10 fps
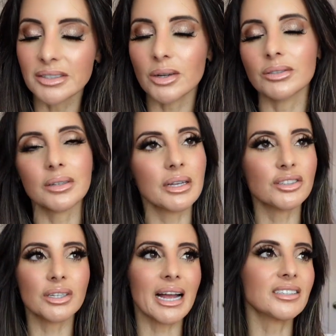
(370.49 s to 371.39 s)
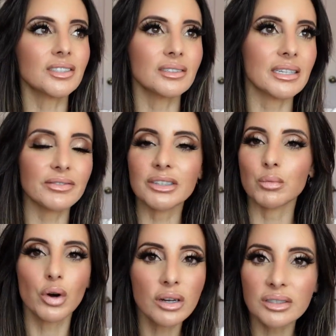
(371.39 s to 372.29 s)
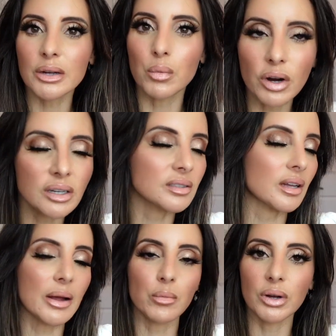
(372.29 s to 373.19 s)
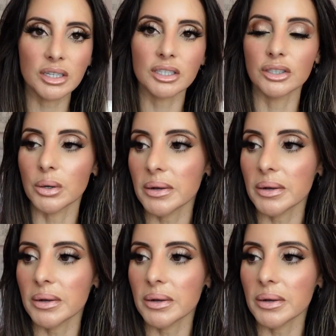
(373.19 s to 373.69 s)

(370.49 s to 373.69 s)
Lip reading: So sometimes you're like, if it works, it works. I'm willing to do it.